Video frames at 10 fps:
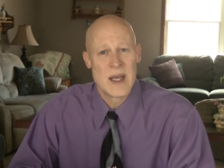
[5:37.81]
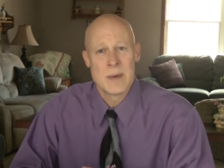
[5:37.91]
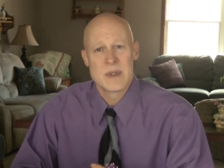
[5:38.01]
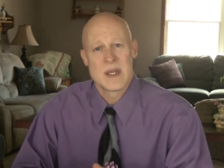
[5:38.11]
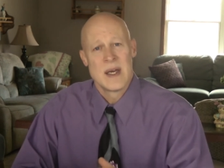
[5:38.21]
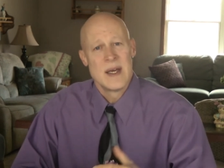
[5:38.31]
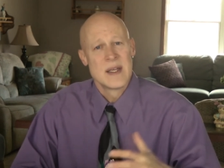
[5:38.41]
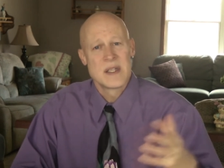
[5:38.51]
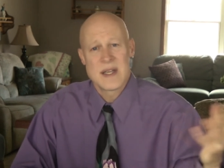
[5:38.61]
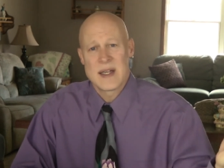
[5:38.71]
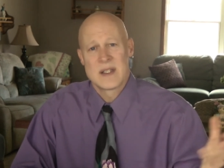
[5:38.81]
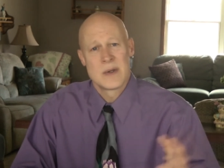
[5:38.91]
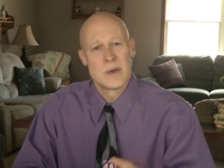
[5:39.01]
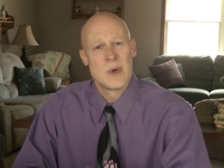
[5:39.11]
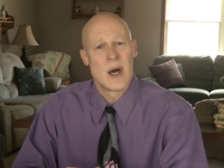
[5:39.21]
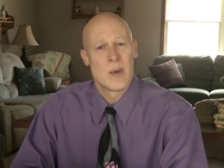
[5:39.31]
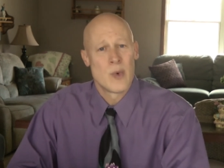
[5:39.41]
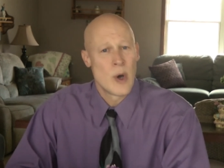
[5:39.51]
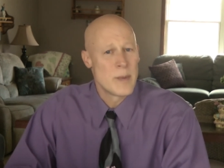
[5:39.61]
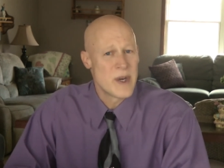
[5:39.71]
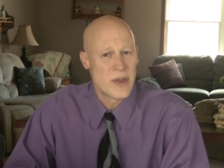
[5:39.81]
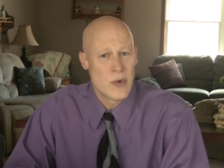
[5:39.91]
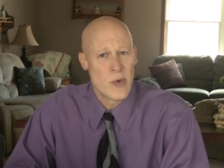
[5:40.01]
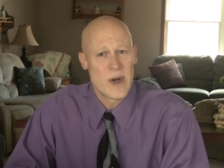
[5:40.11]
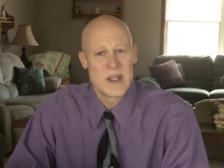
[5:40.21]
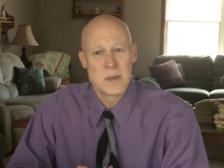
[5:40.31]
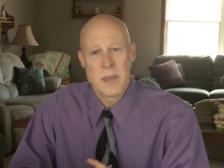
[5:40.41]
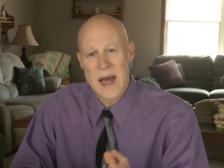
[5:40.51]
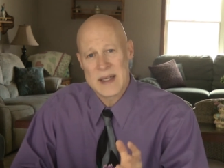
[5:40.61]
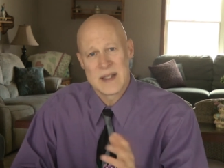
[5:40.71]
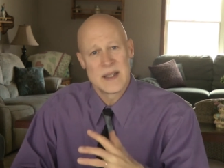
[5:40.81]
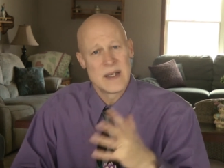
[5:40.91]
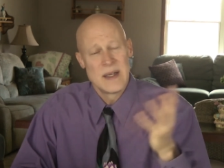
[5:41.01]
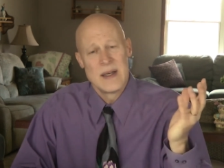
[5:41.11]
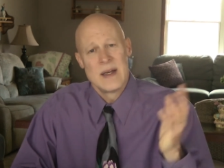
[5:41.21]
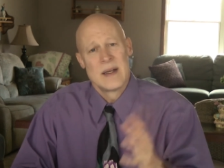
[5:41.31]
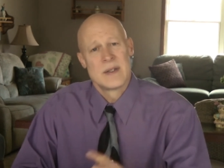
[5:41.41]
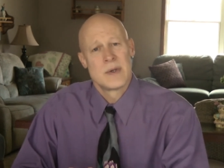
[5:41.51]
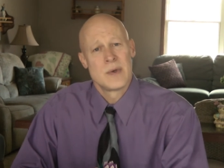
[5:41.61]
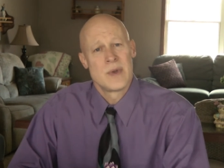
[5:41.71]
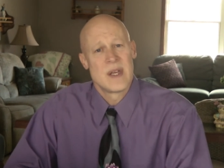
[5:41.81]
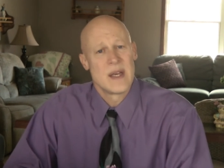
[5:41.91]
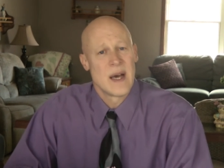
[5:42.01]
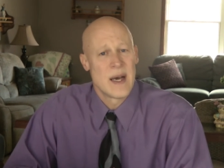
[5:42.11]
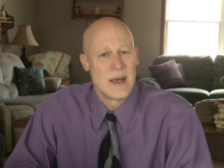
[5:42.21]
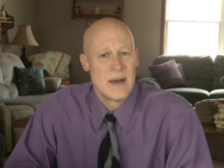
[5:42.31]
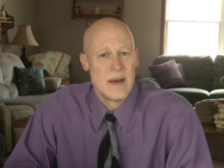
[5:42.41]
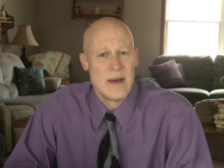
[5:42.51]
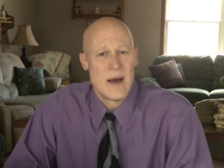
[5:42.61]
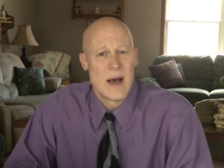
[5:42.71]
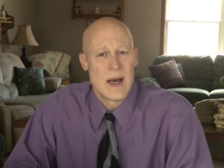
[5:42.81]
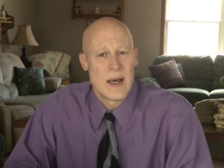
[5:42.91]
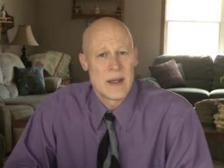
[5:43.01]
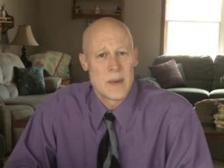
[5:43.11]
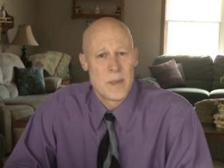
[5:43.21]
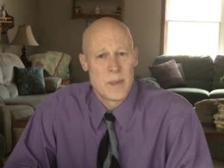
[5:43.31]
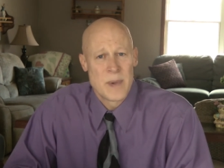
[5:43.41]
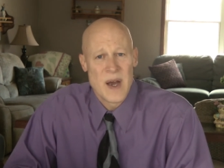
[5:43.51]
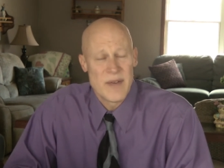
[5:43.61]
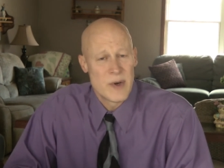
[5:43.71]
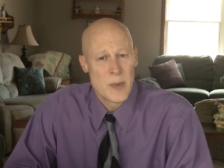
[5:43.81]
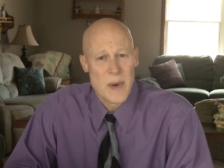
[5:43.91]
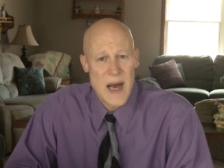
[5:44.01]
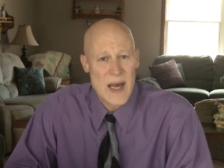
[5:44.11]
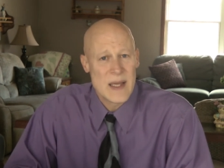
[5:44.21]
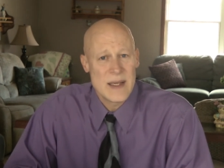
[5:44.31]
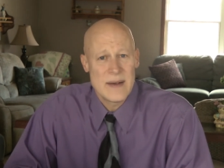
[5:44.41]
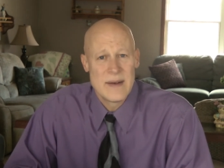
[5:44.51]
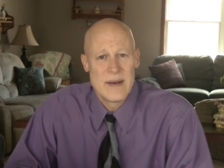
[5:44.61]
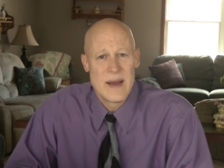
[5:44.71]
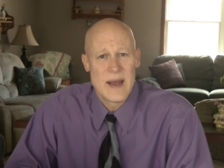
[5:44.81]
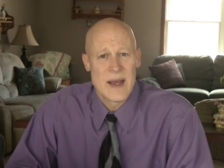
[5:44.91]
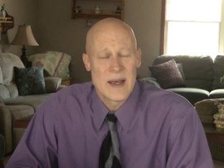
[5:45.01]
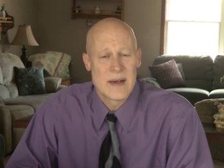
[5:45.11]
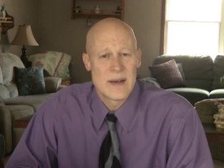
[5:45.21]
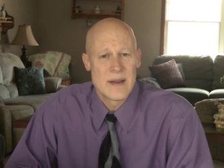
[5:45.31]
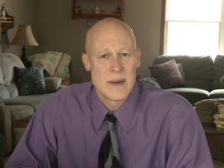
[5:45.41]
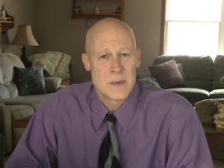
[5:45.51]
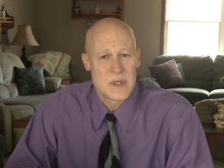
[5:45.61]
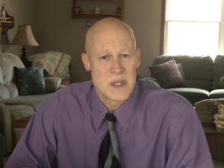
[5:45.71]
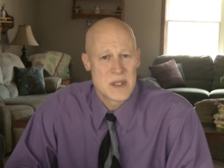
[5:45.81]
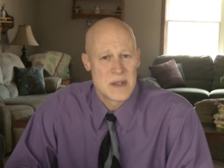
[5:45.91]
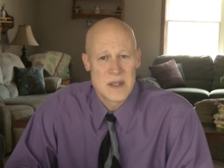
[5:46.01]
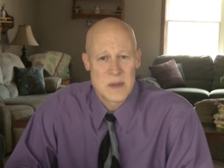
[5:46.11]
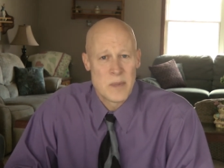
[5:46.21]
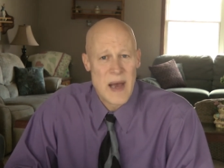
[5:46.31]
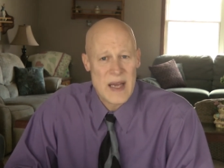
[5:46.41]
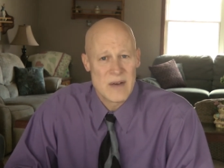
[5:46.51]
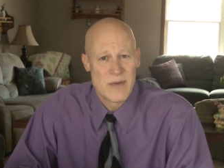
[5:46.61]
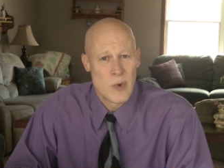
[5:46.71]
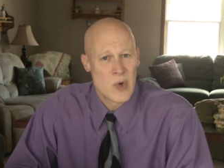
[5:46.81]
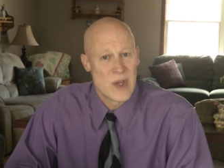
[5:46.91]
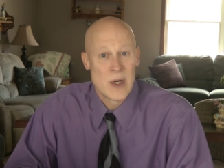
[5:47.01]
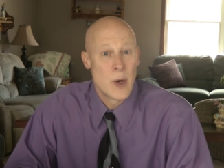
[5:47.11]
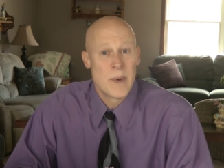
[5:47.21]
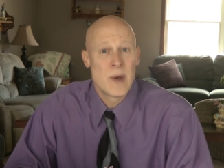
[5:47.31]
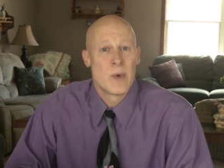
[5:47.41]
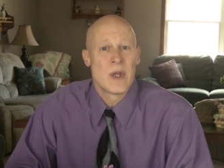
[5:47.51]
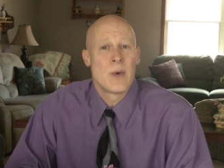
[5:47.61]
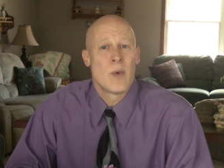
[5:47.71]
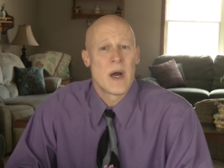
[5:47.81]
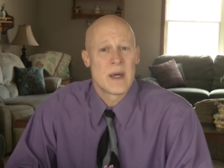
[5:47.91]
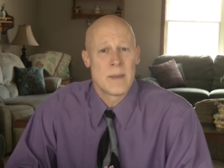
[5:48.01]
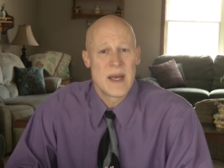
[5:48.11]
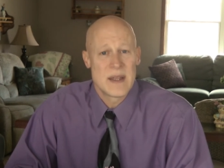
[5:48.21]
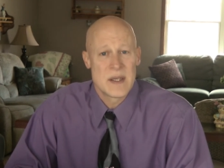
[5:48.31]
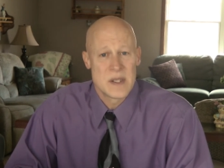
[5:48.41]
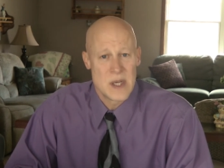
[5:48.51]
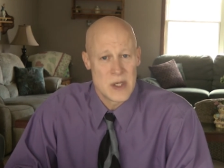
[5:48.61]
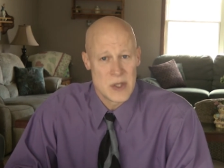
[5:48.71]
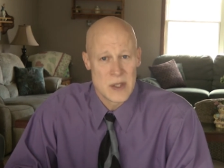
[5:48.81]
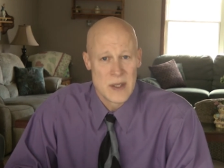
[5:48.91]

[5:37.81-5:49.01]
He was sent to uh, Roman authorities, back to the to the uh, uh, the governor Pilate, and there was this this back and forth, and nobody really wanted to make the decision